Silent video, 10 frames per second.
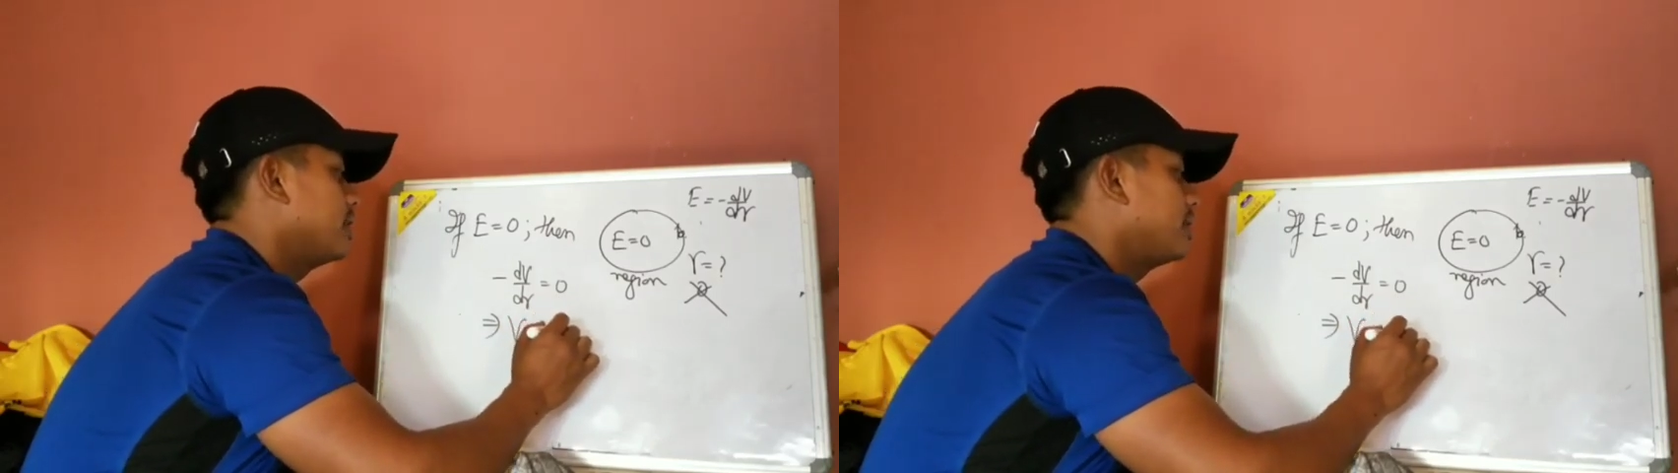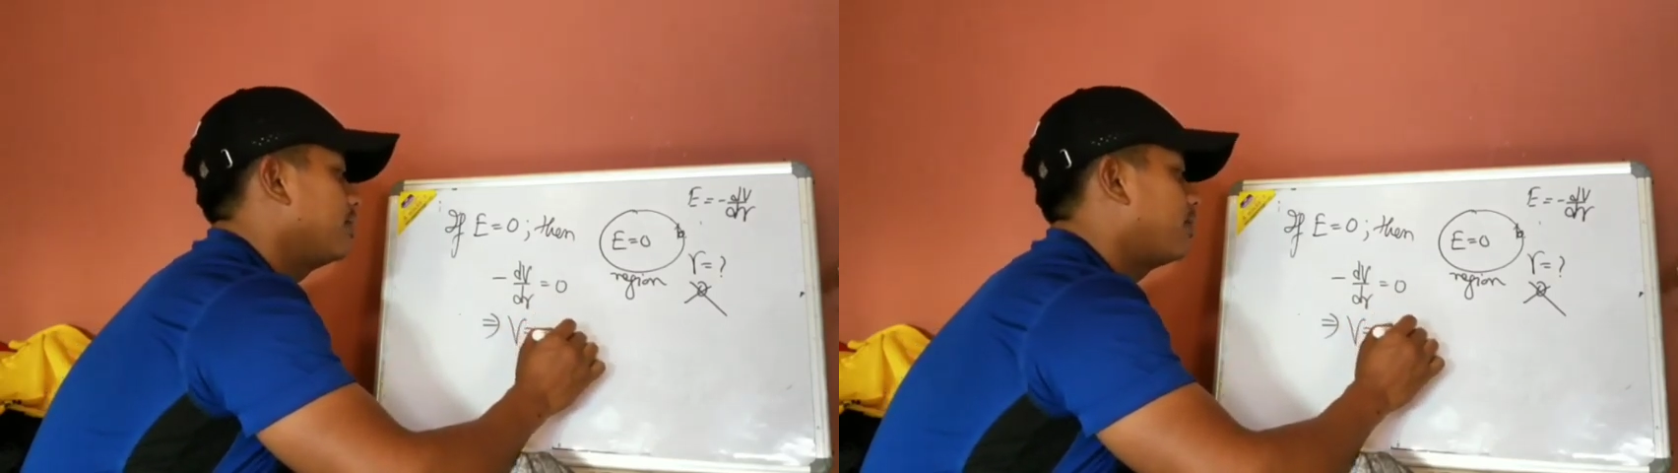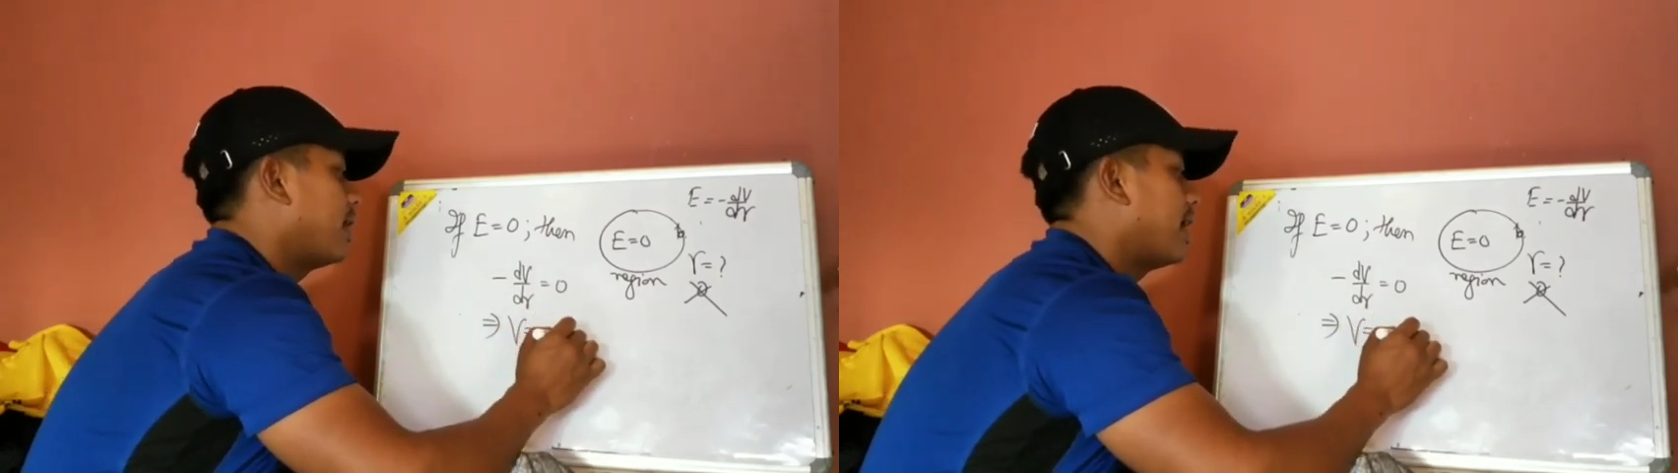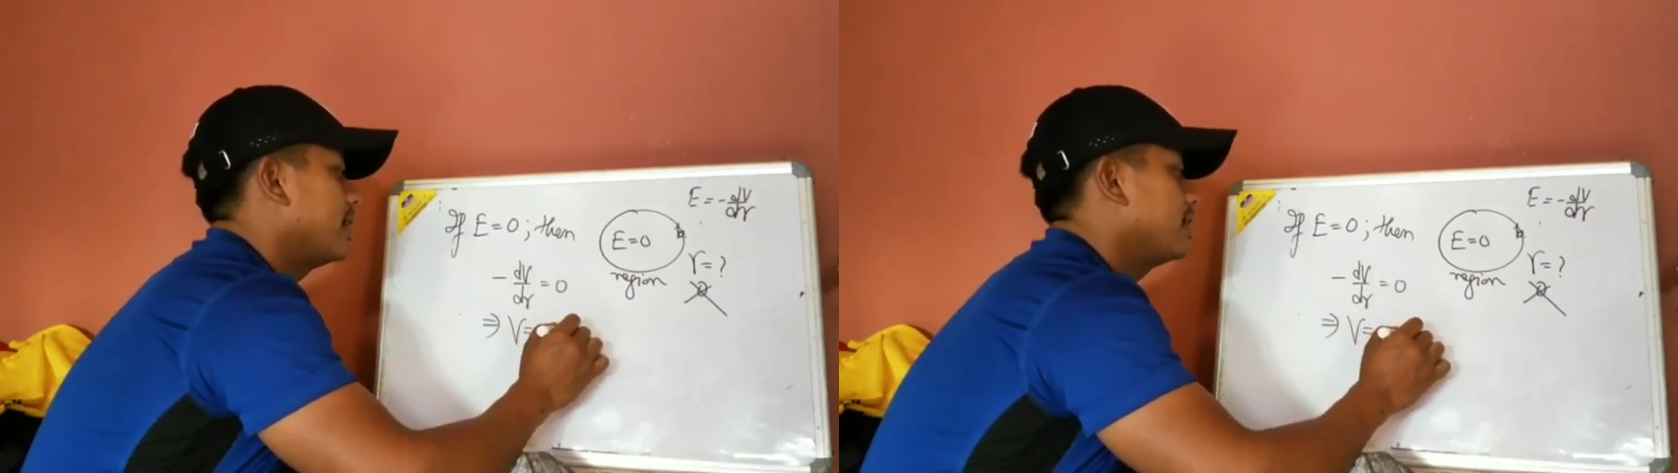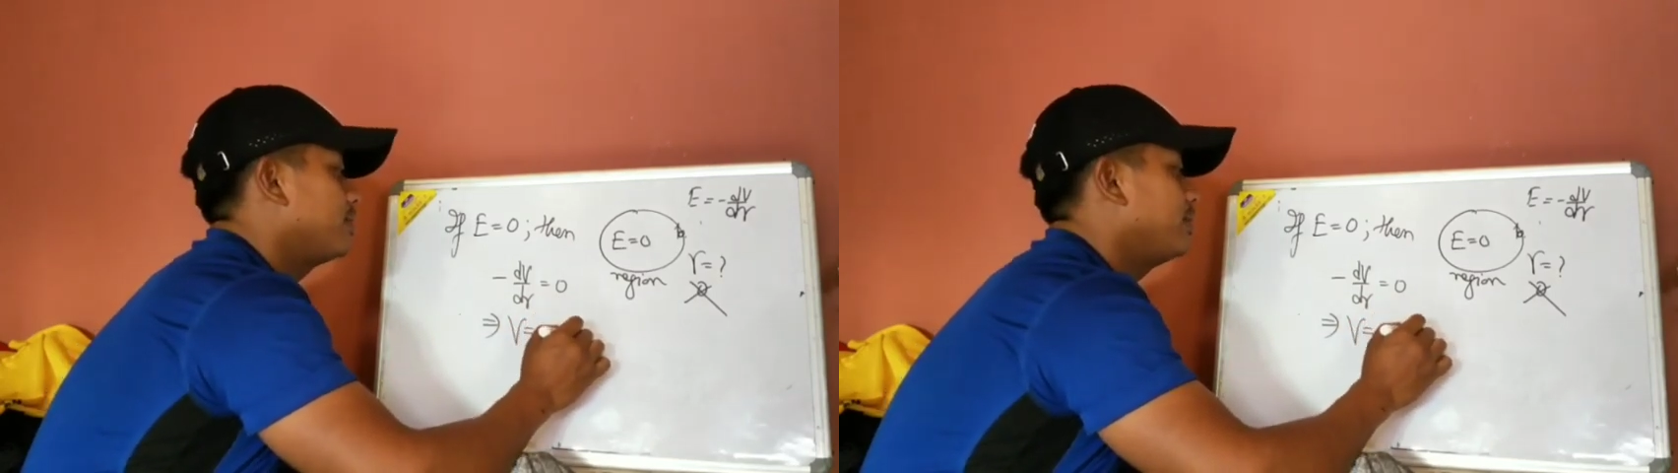This
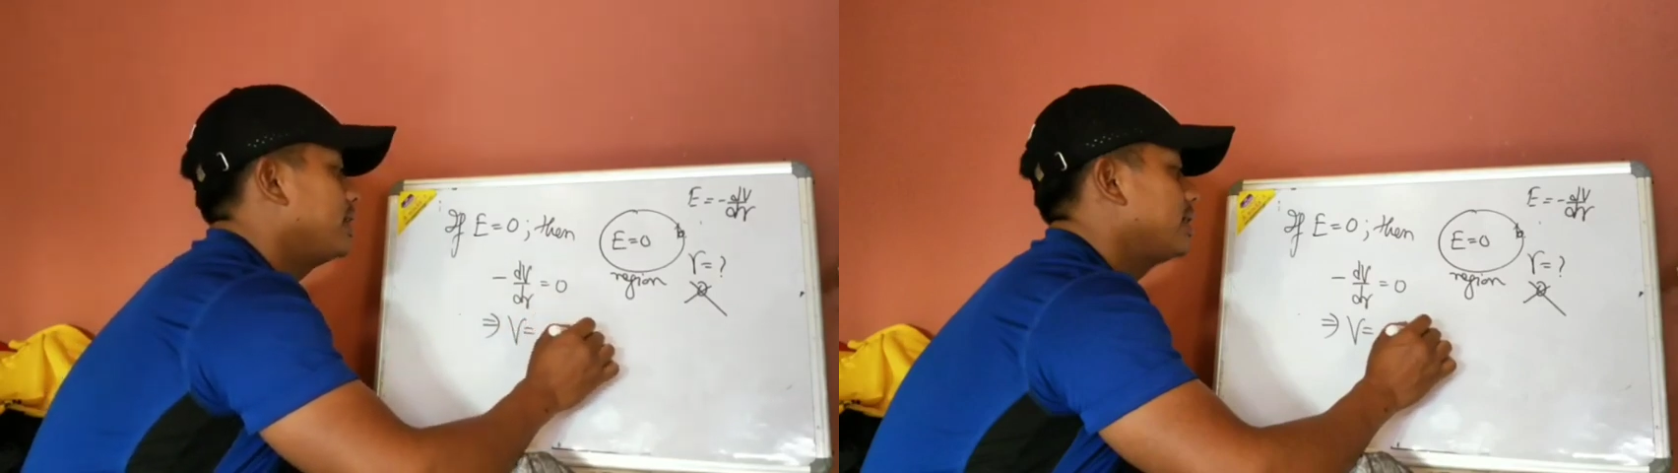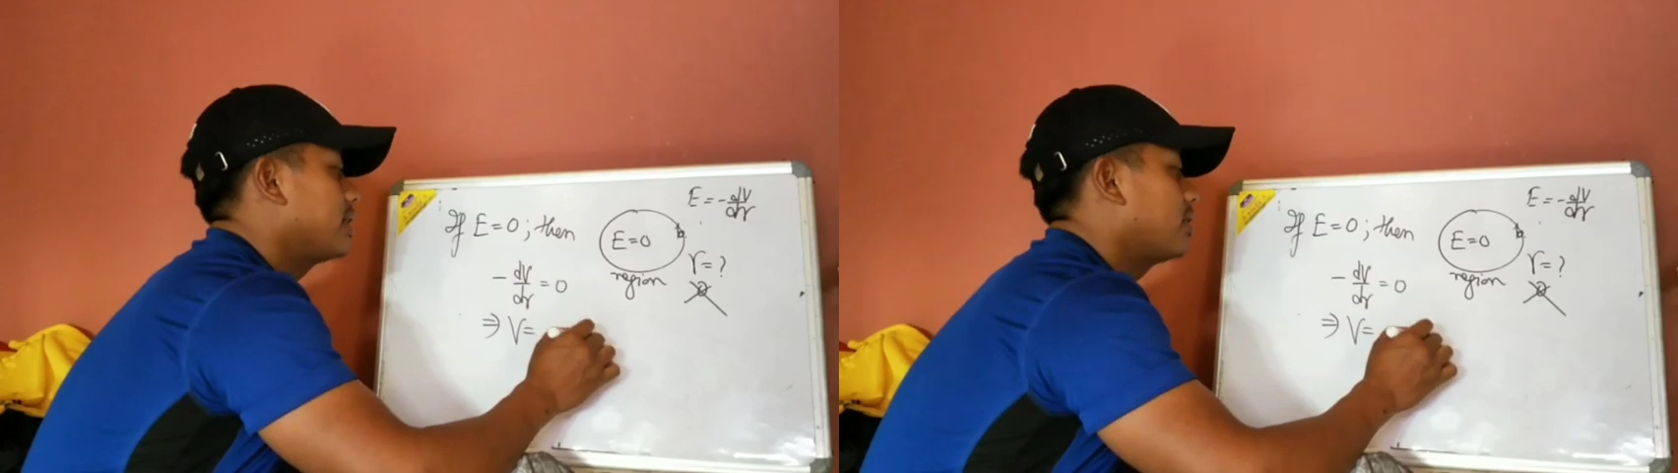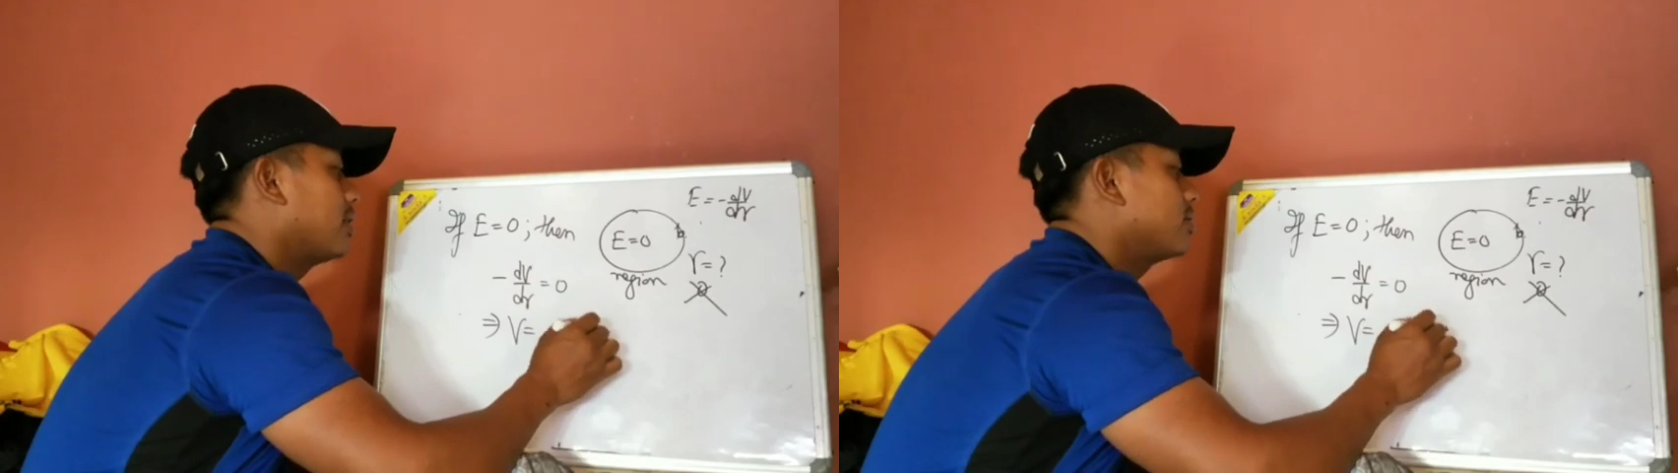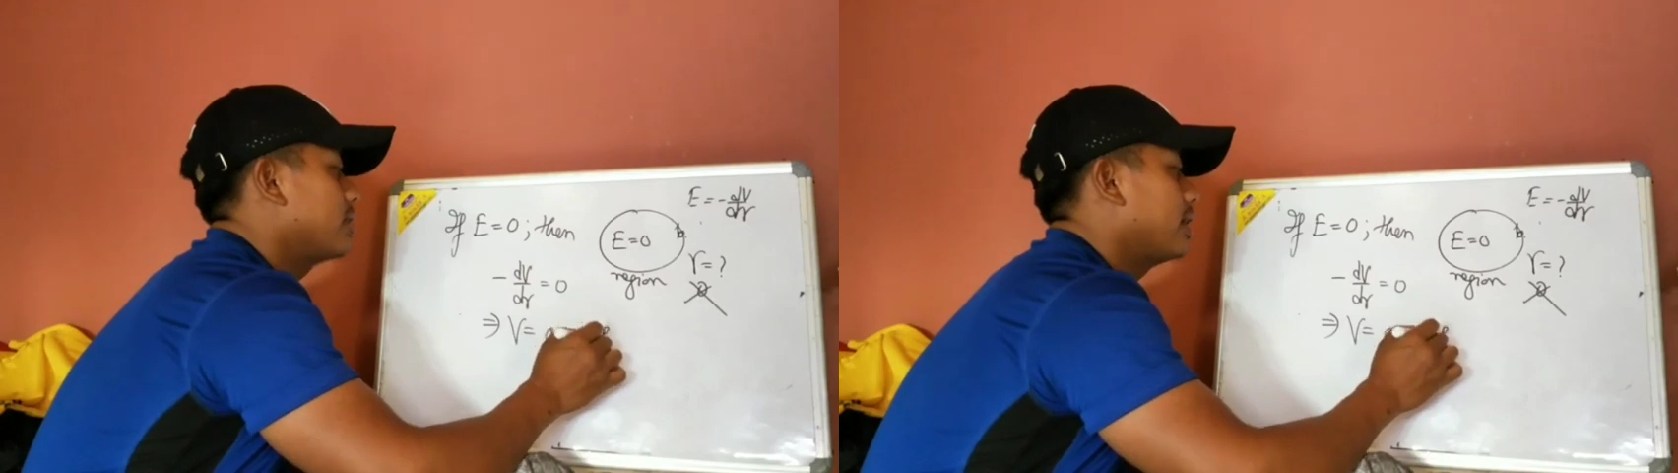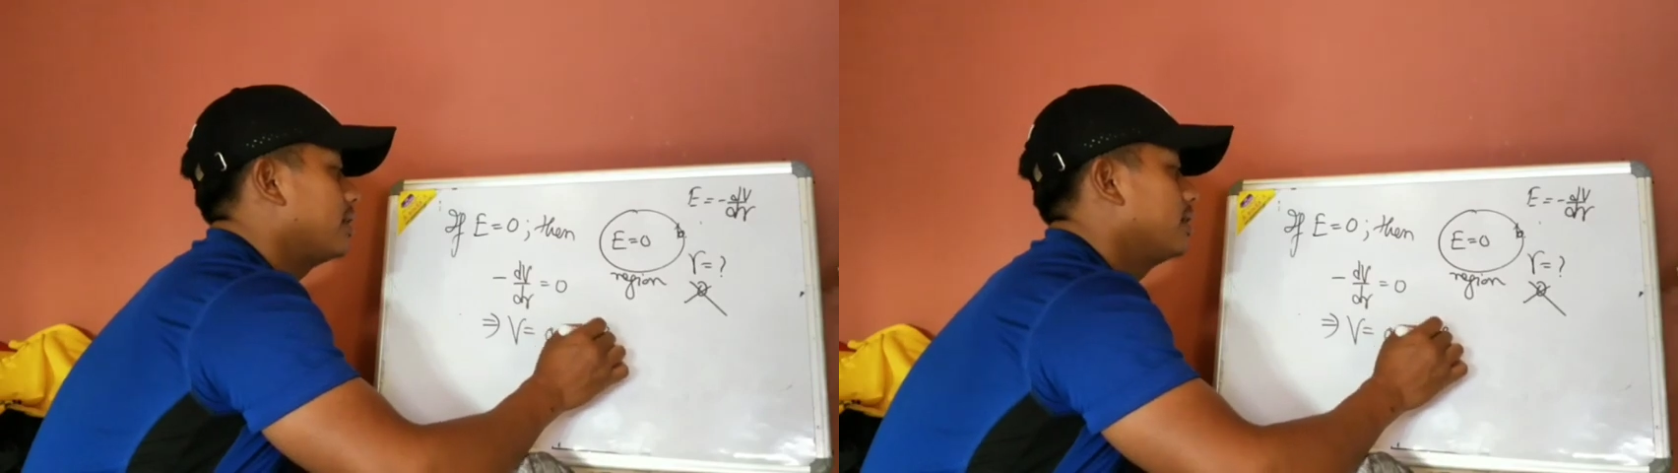implies v is a
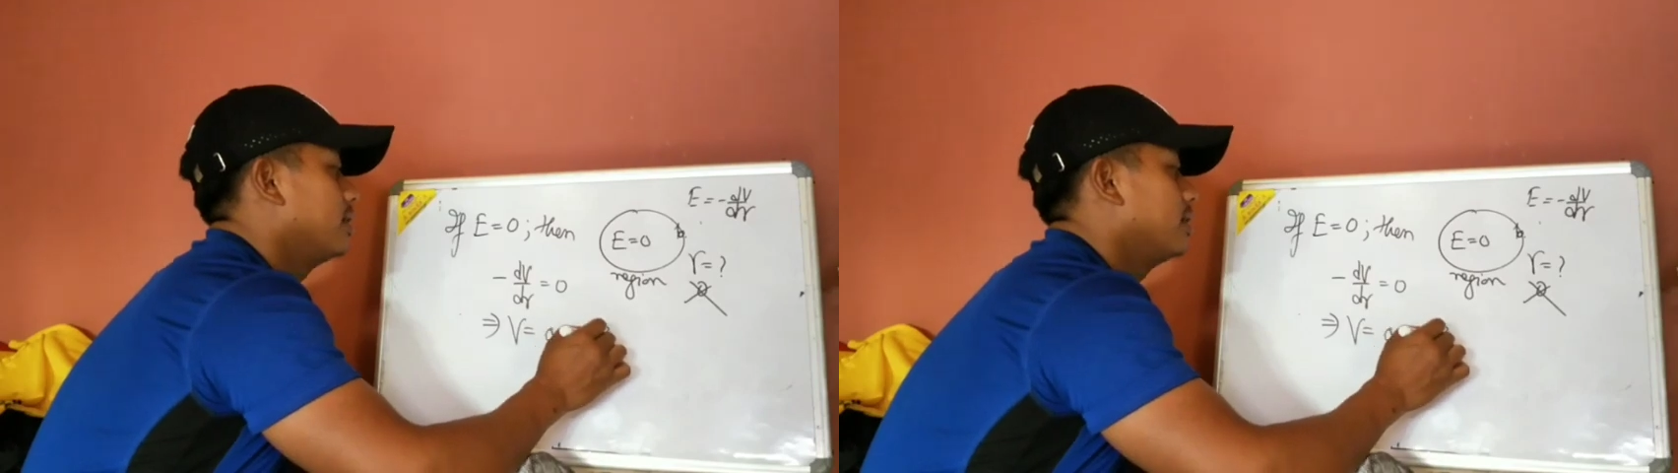constant.